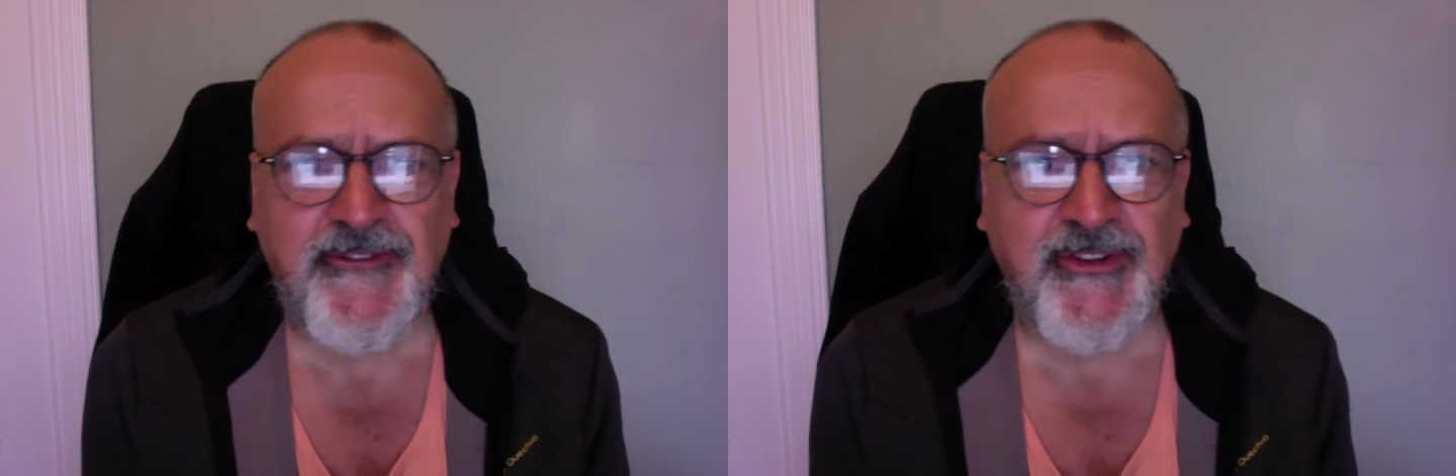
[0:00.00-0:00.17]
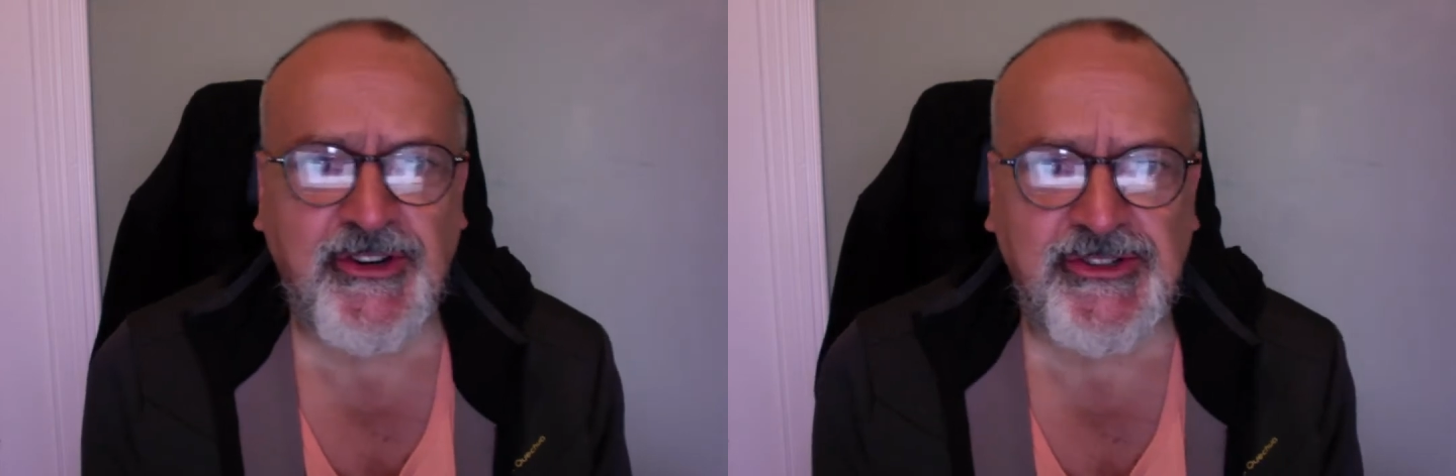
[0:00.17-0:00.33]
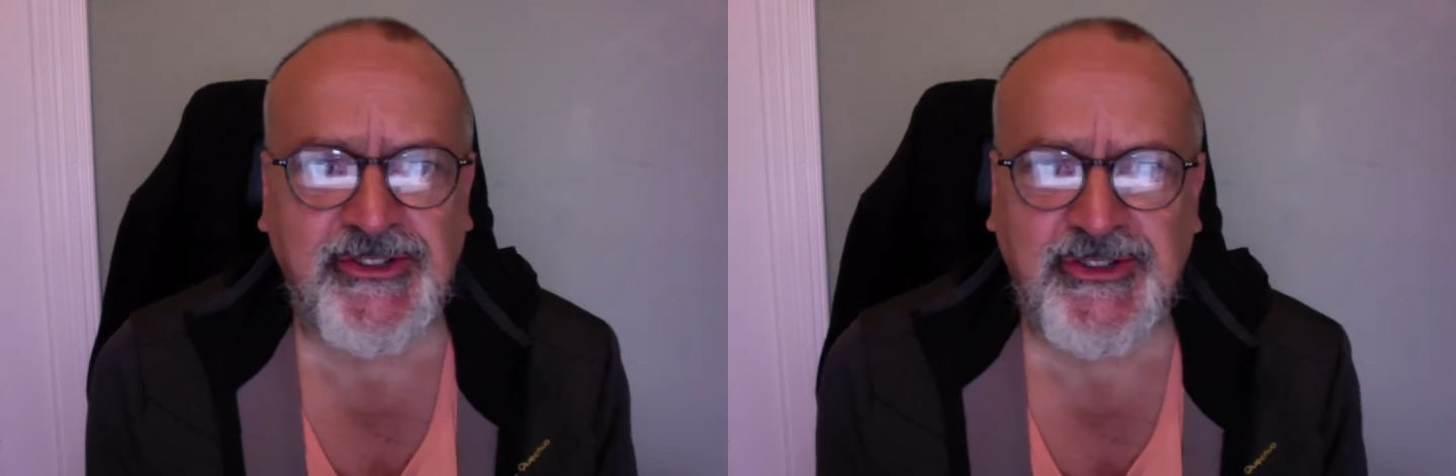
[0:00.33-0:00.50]

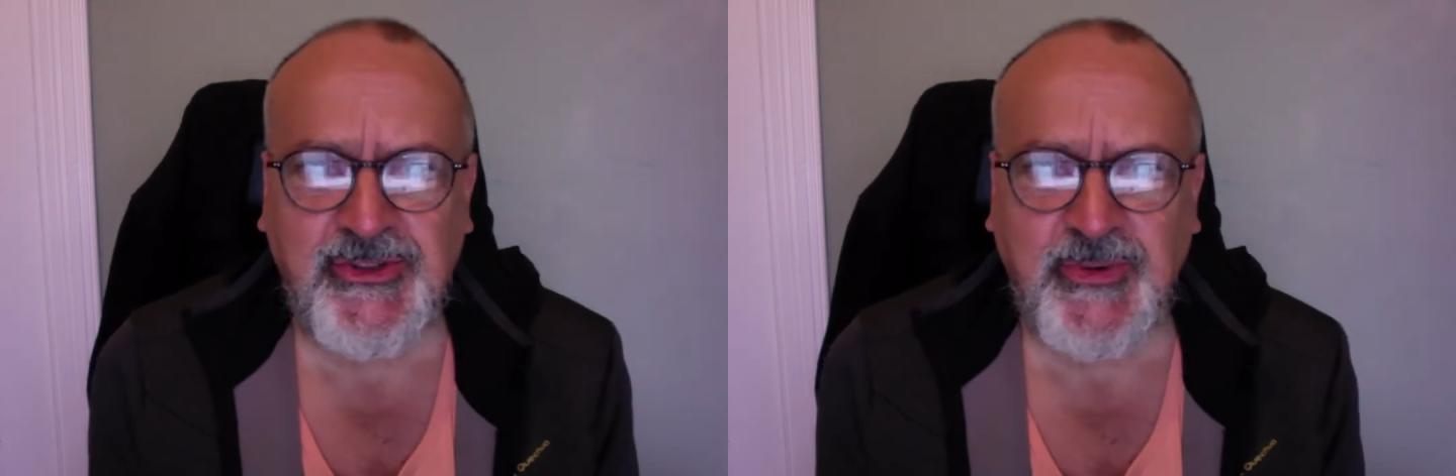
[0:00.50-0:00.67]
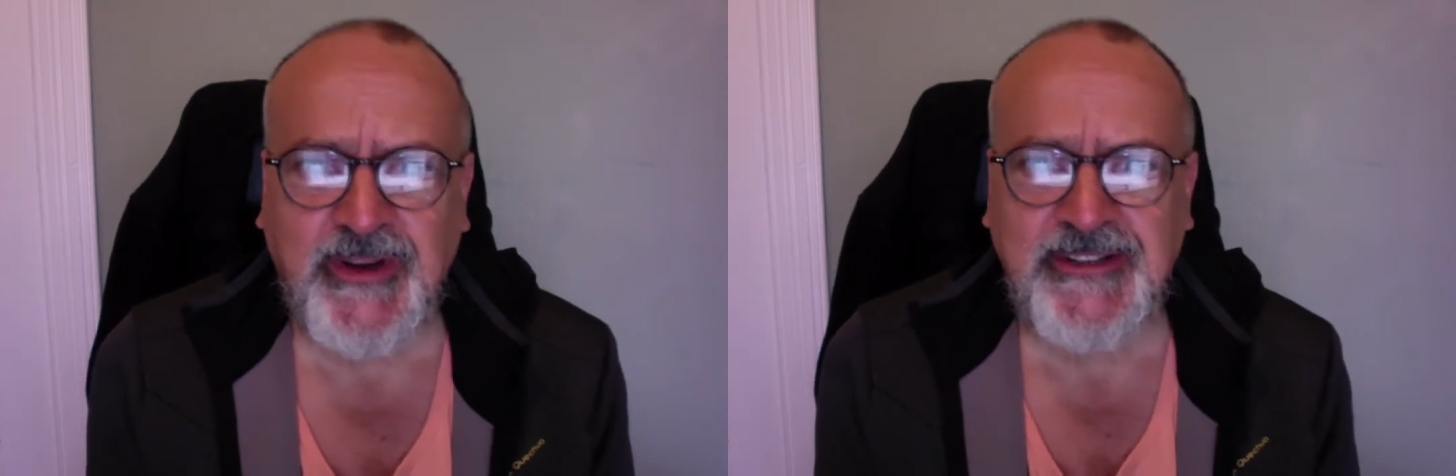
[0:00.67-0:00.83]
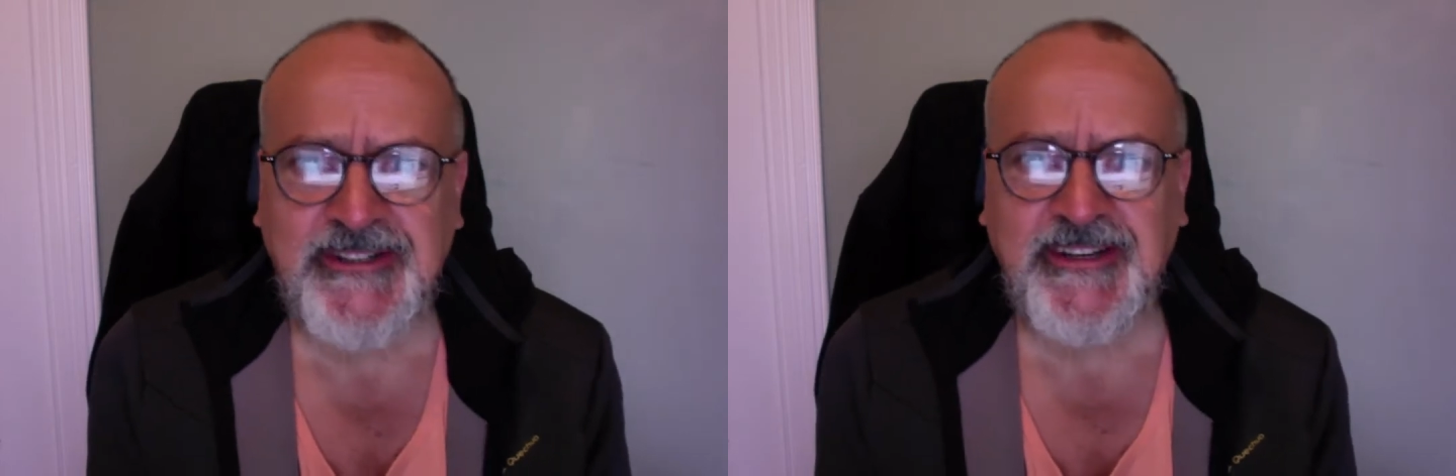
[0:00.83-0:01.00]
verses
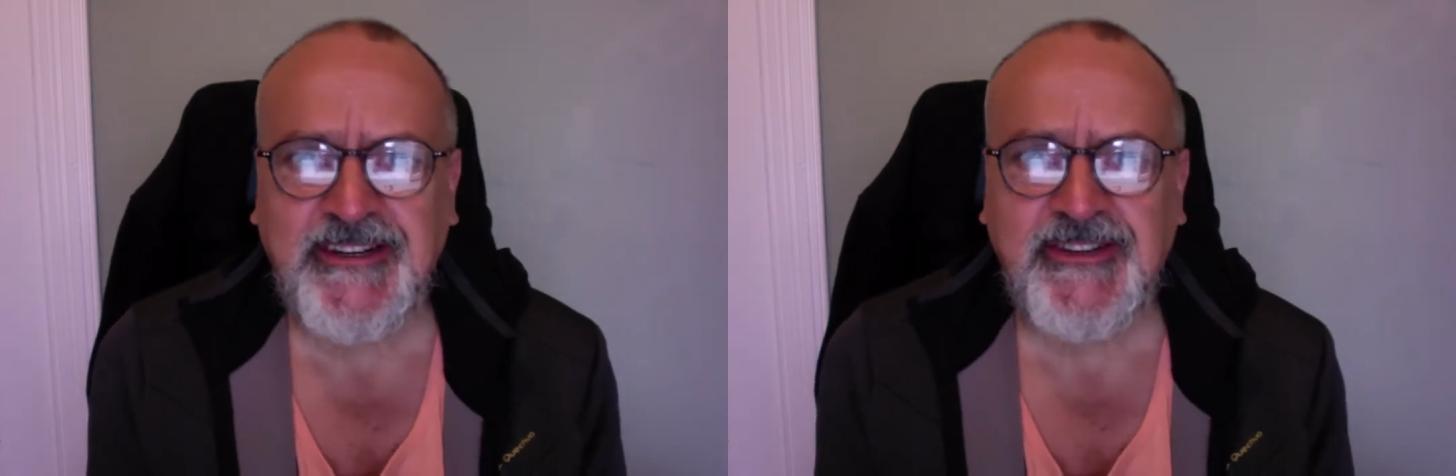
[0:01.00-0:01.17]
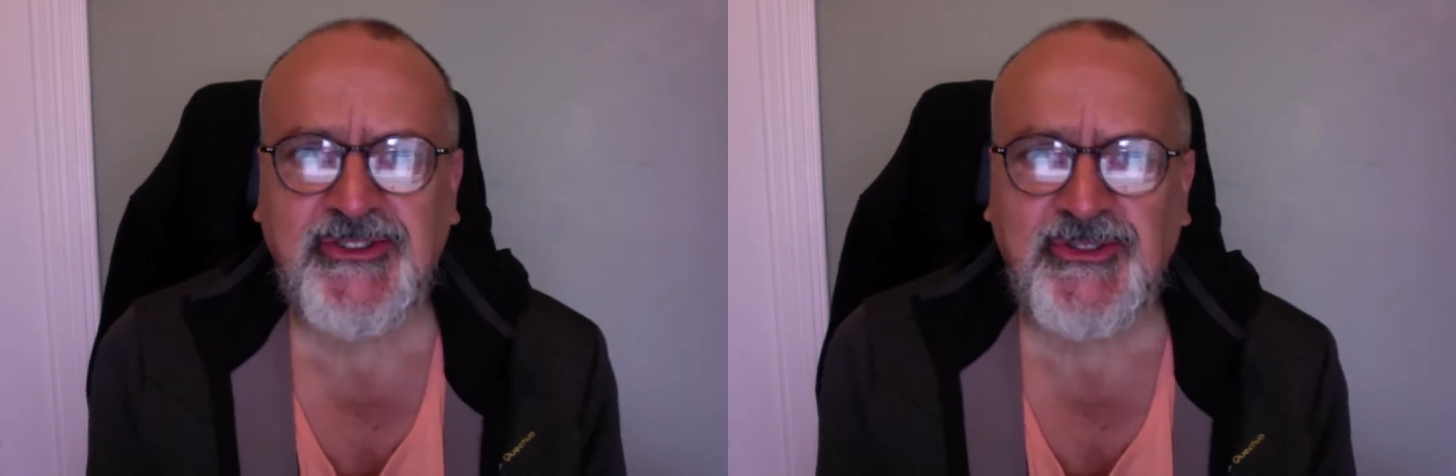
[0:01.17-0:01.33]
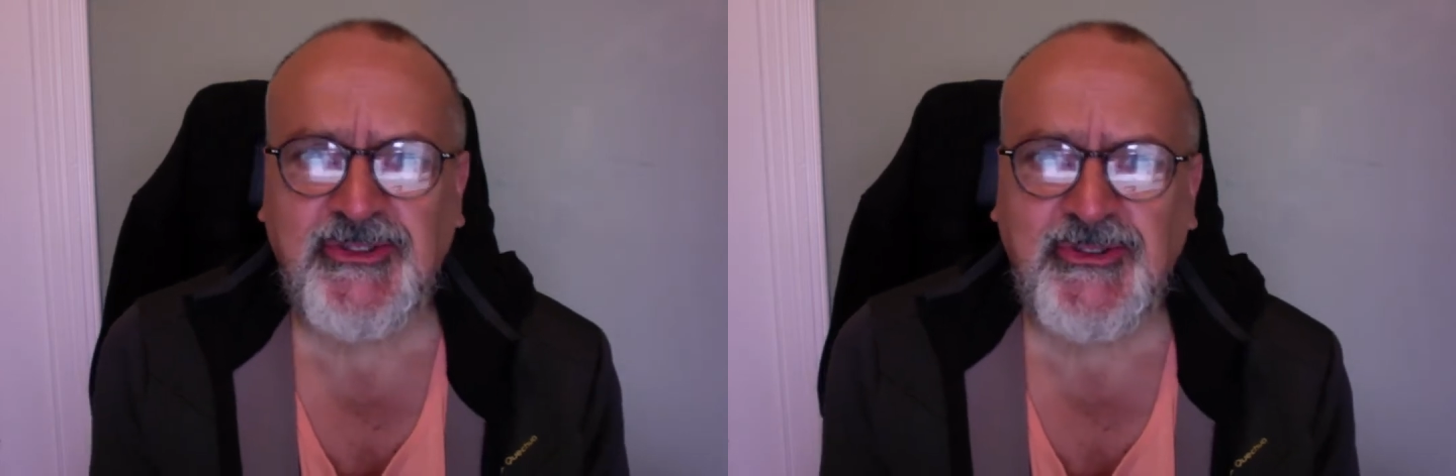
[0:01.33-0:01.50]
20
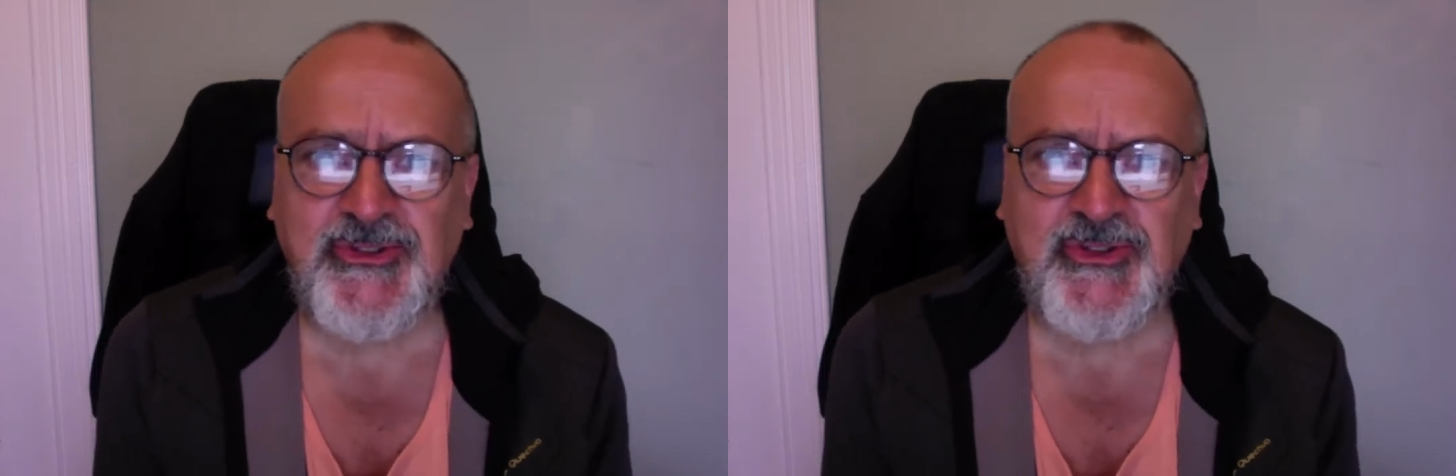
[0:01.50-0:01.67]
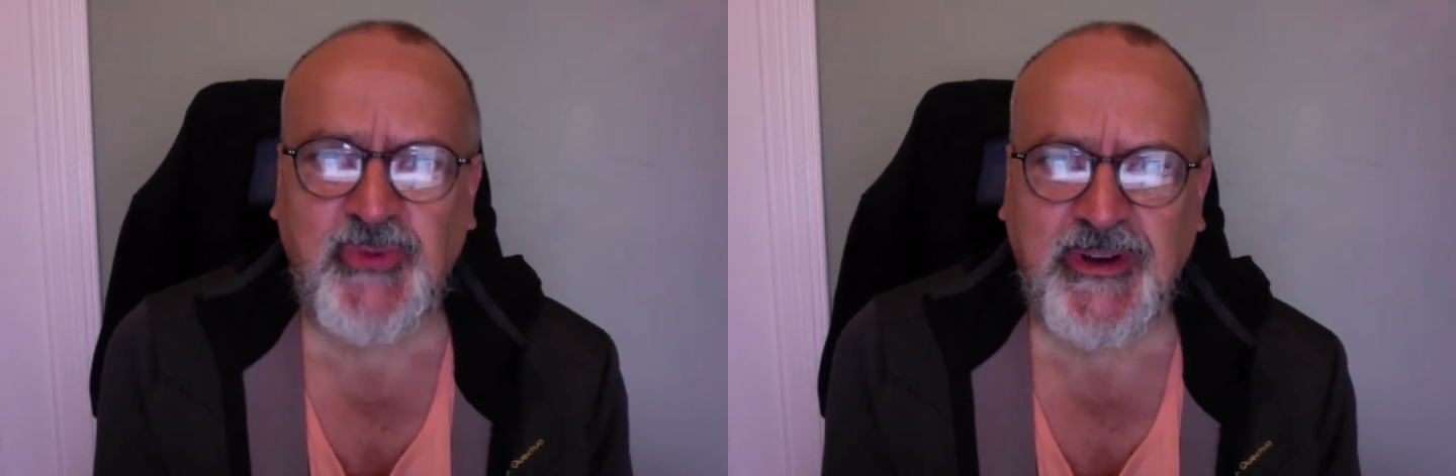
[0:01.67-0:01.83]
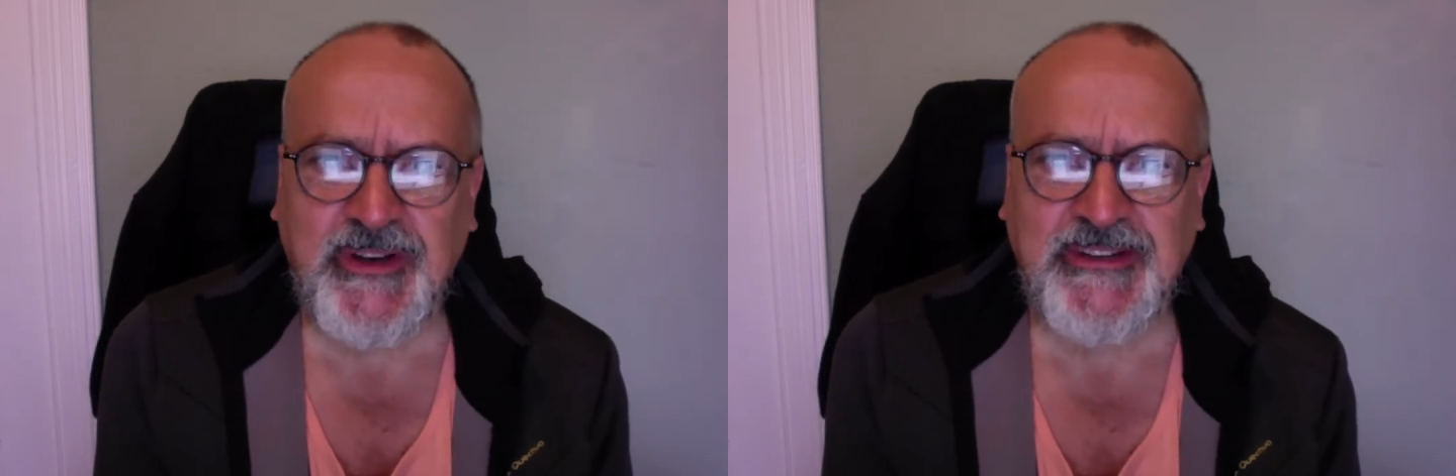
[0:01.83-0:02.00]
to
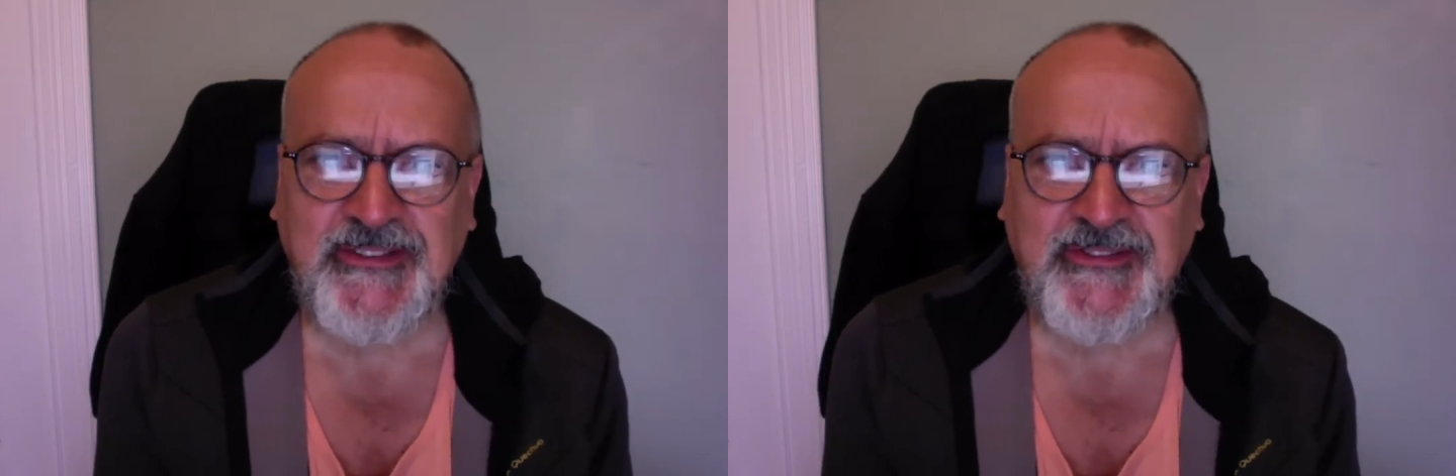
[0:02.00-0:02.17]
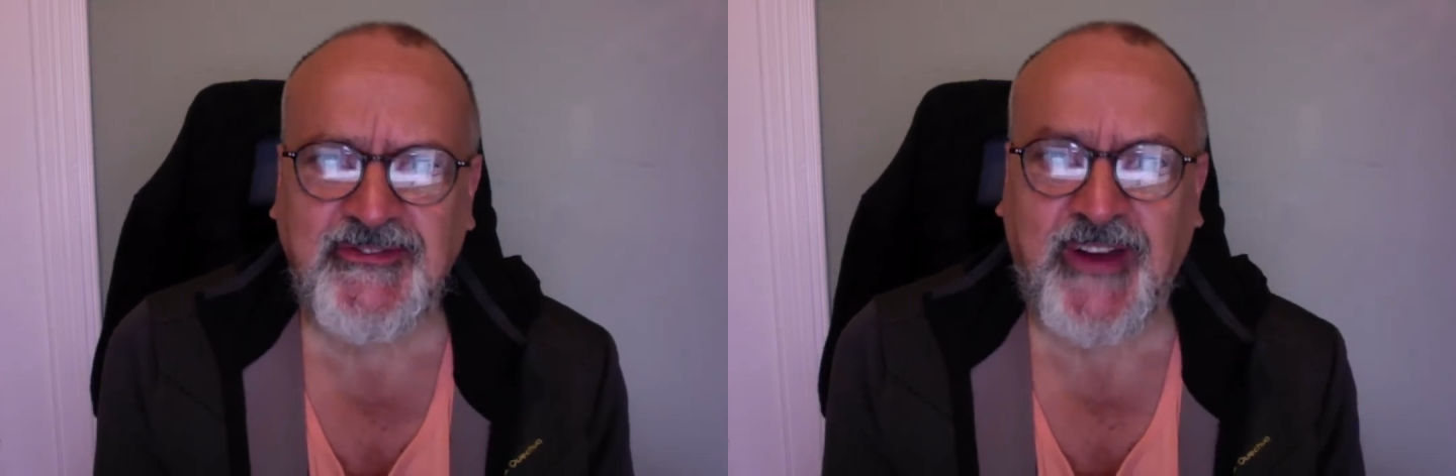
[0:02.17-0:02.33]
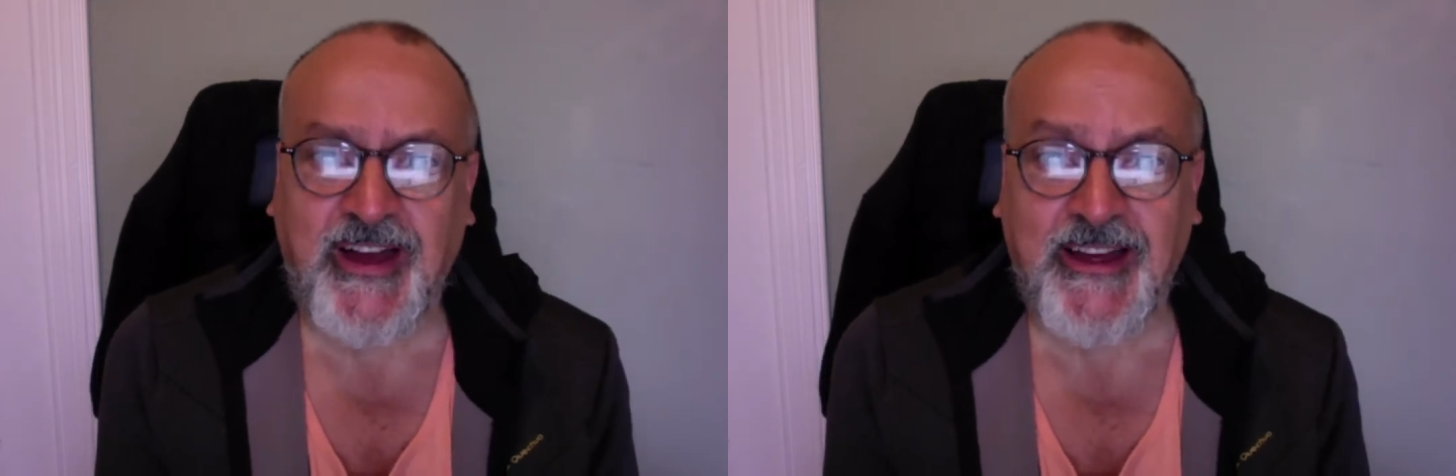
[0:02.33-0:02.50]

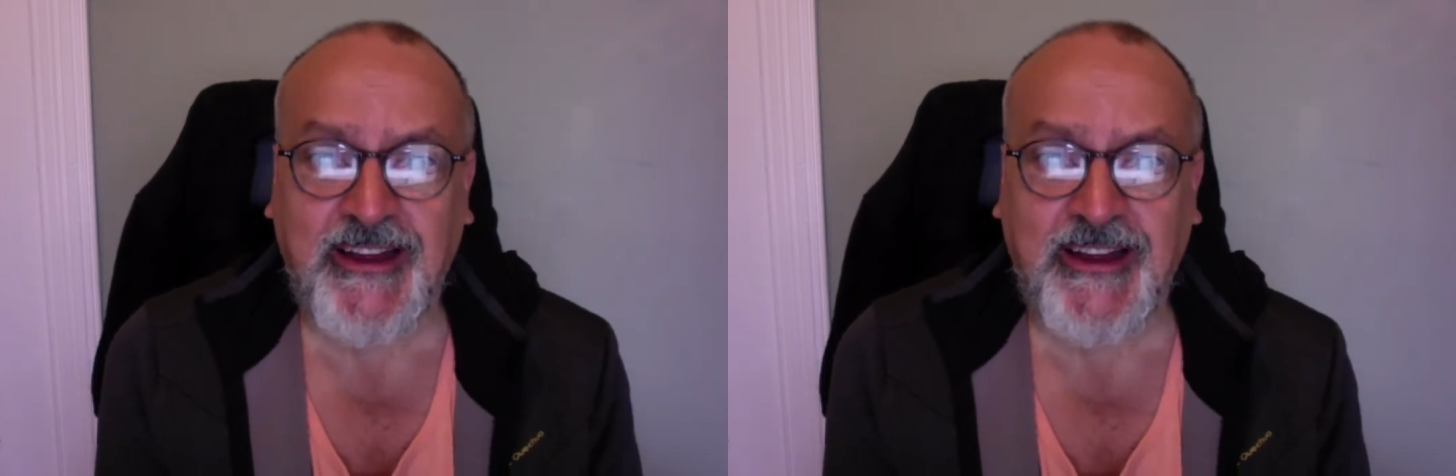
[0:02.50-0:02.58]
25.